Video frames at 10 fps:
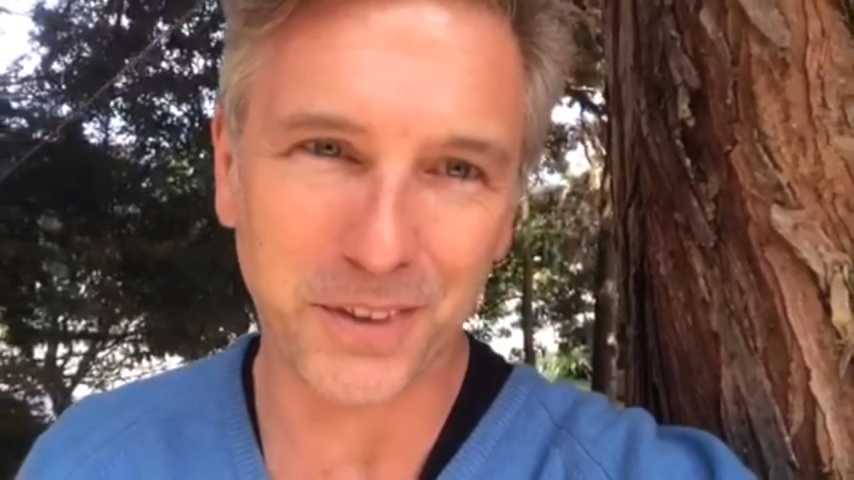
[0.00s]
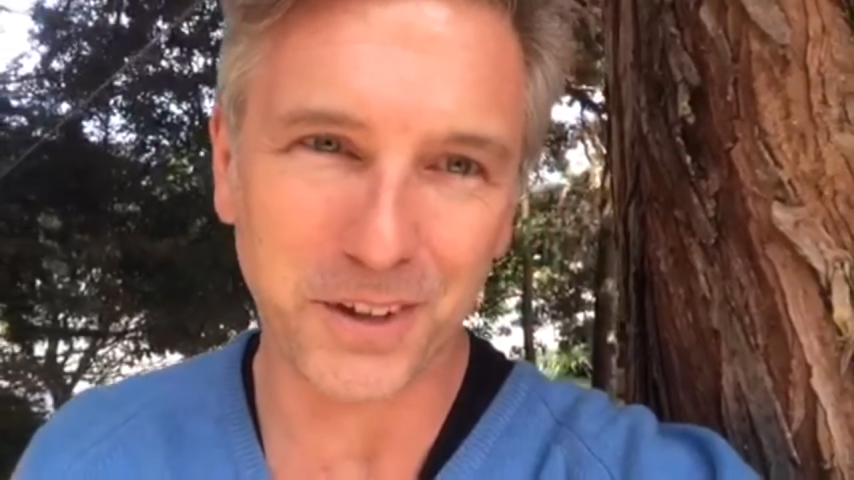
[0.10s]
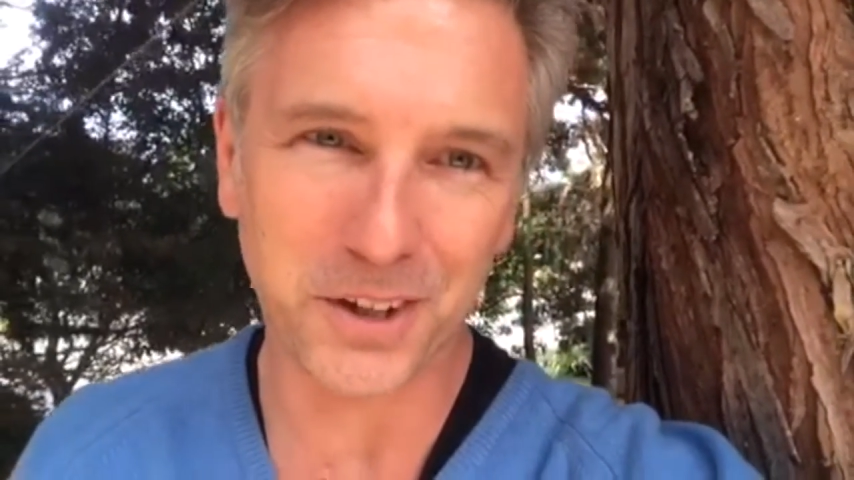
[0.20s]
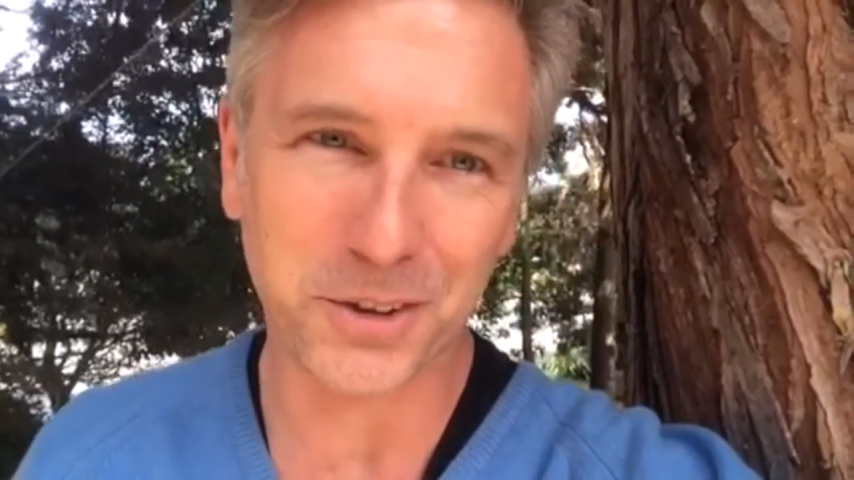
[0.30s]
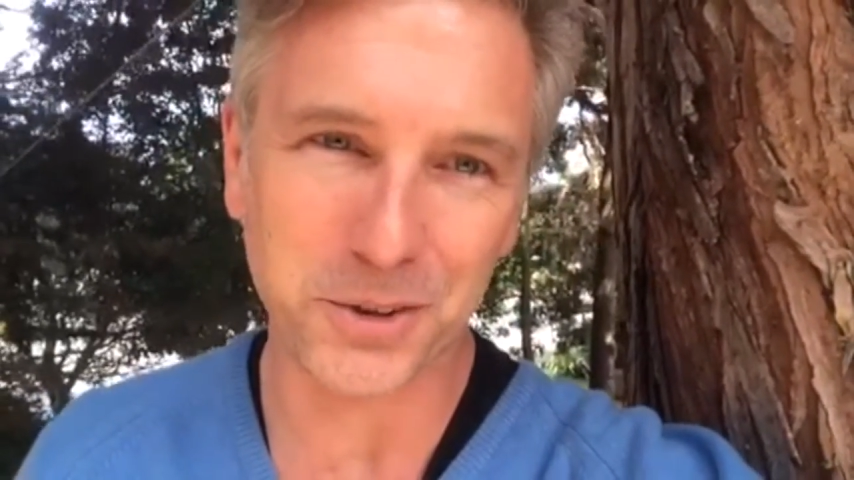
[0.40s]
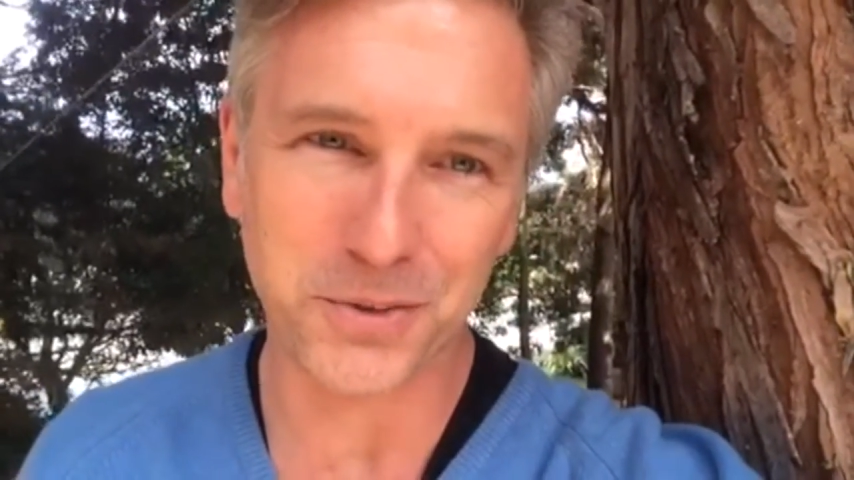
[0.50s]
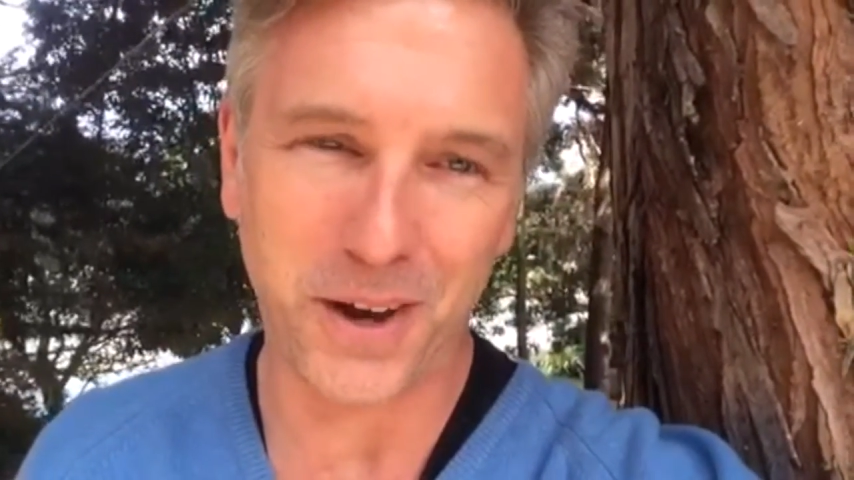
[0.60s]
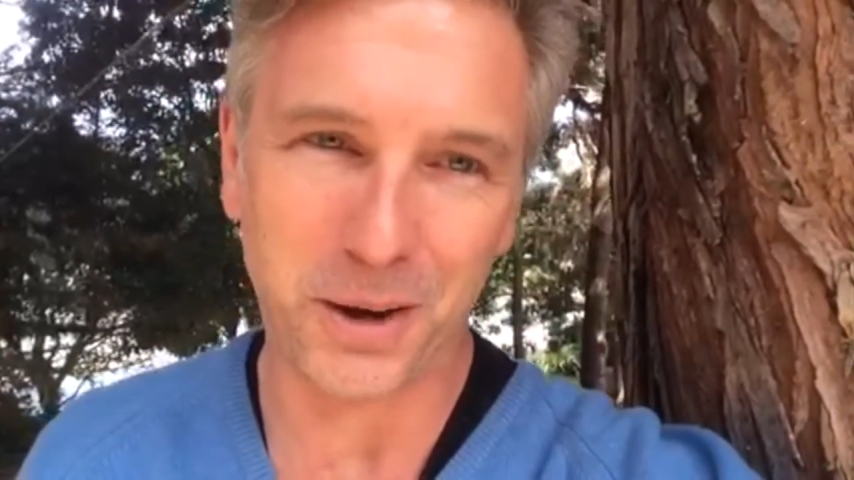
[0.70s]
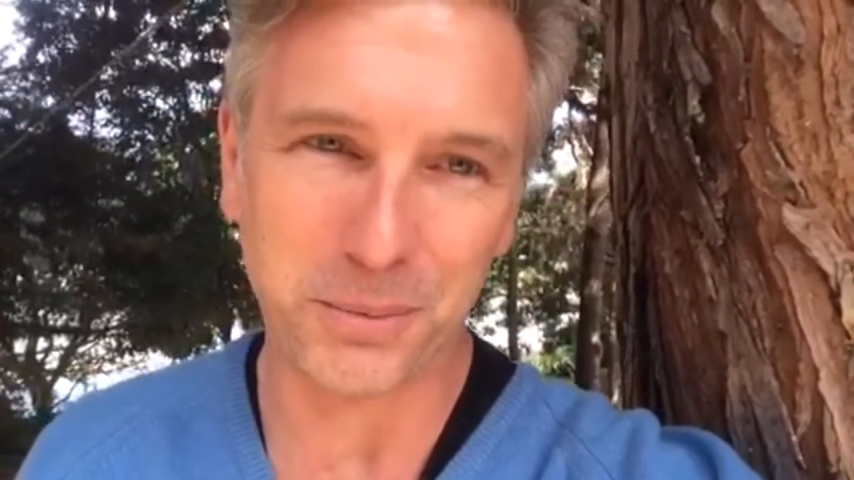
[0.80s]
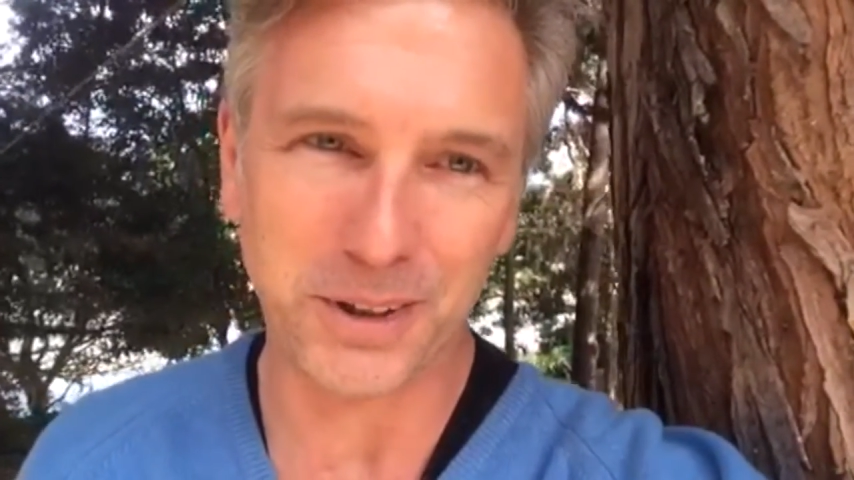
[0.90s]
the Nichols
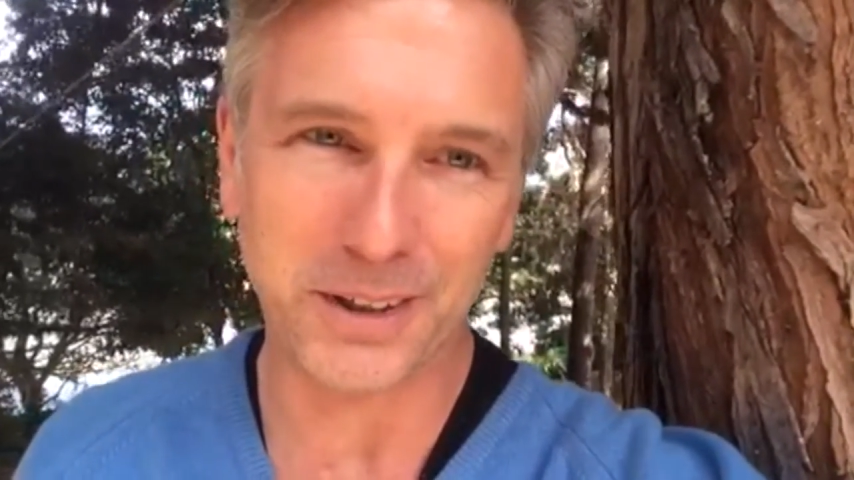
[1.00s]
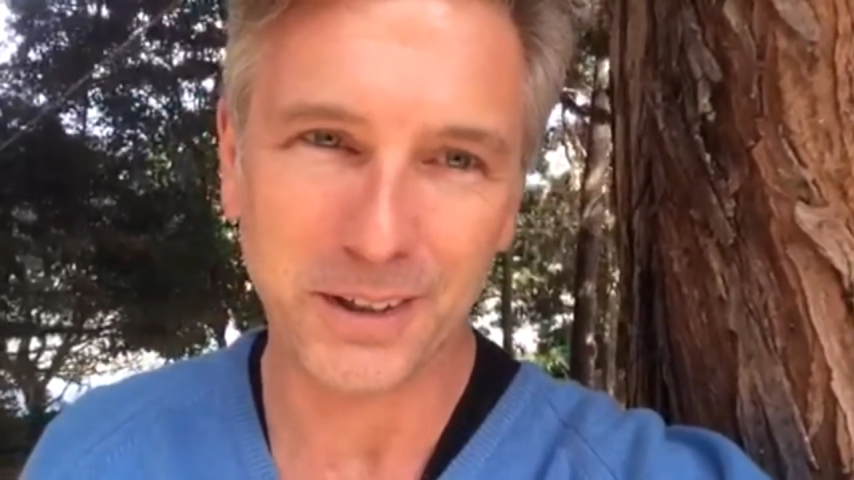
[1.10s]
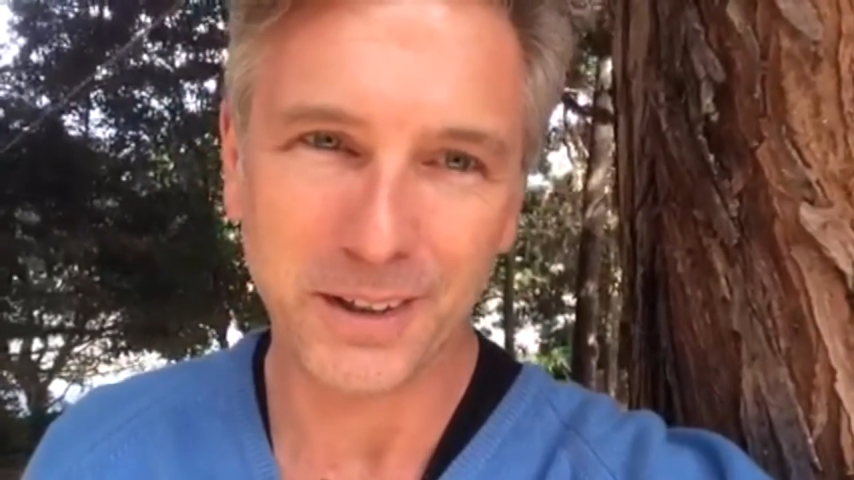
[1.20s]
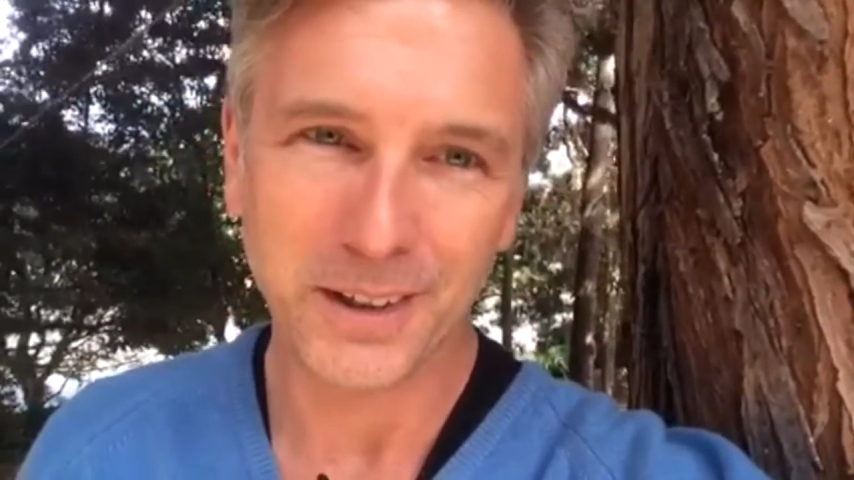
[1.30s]
family